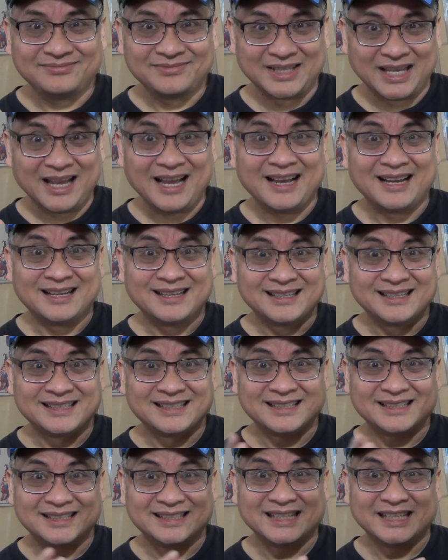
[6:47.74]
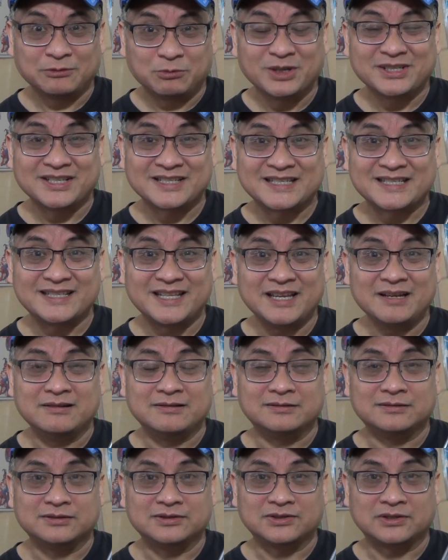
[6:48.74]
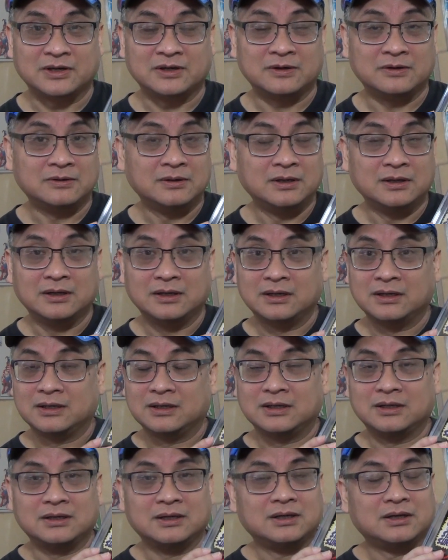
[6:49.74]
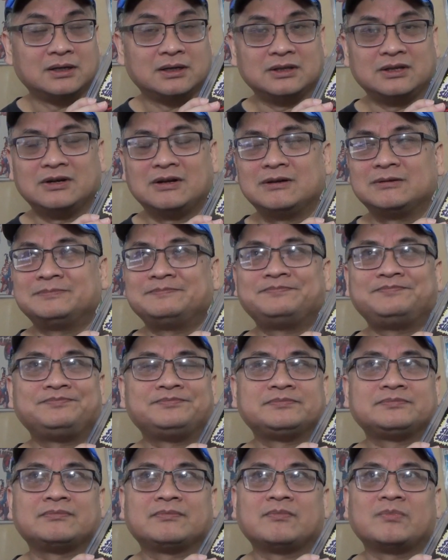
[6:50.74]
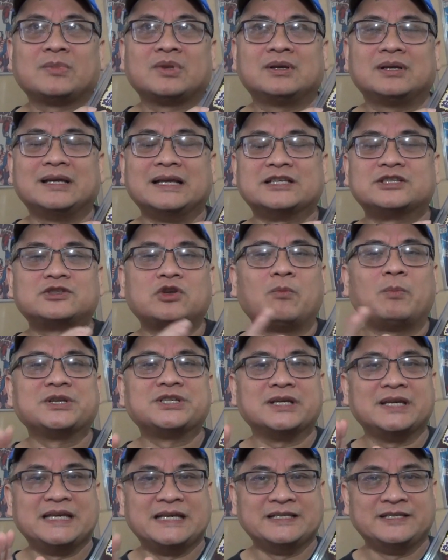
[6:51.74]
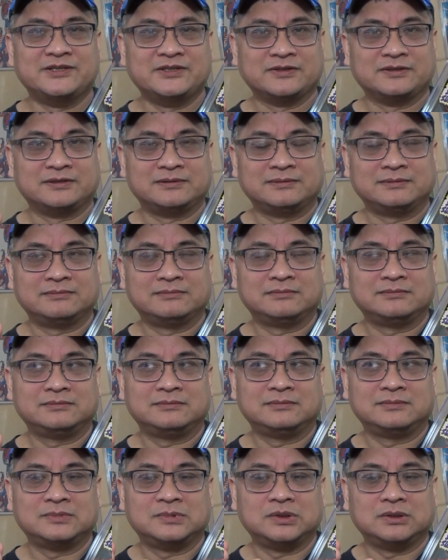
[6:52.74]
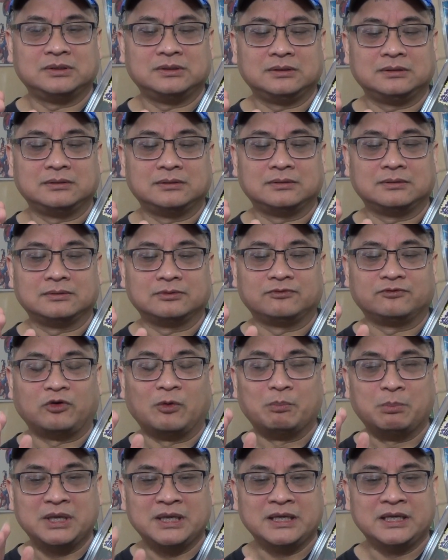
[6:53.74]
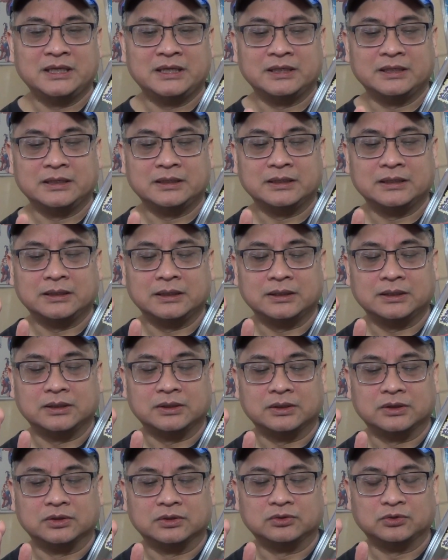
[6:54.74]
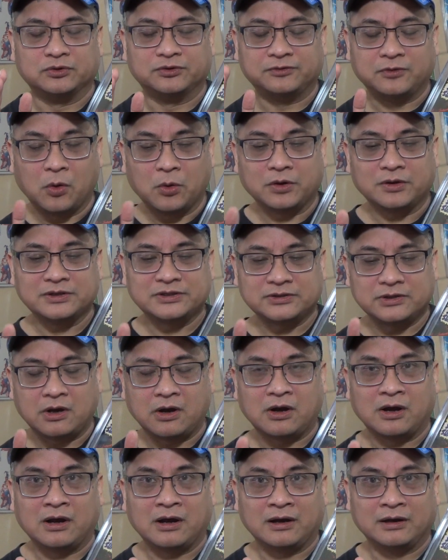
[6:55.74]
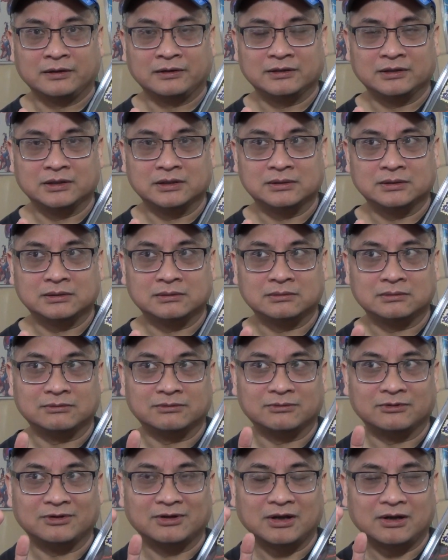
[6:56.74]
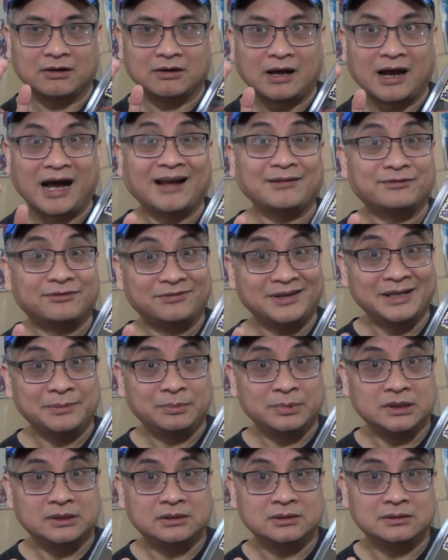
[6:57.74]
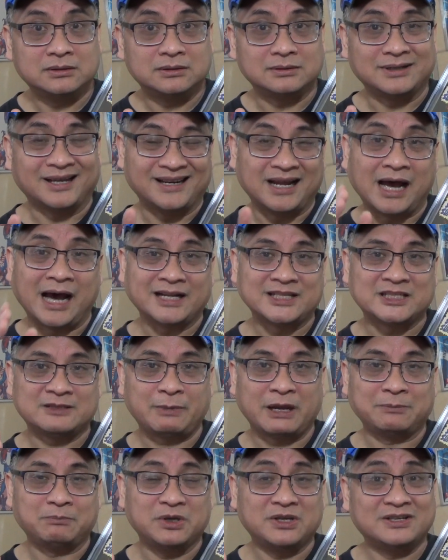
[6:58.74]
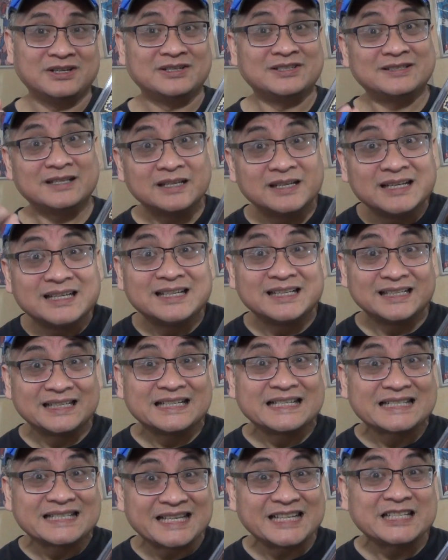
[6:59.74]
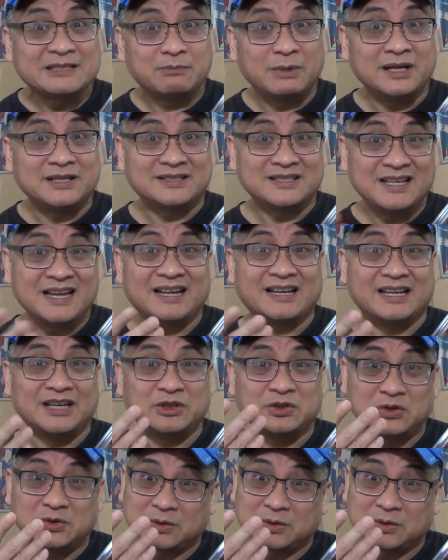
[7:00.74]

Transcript: yeah, it was a steal. So, you know, it's so much easier for me to focus on hot flip than hot spec because six months, yeah, it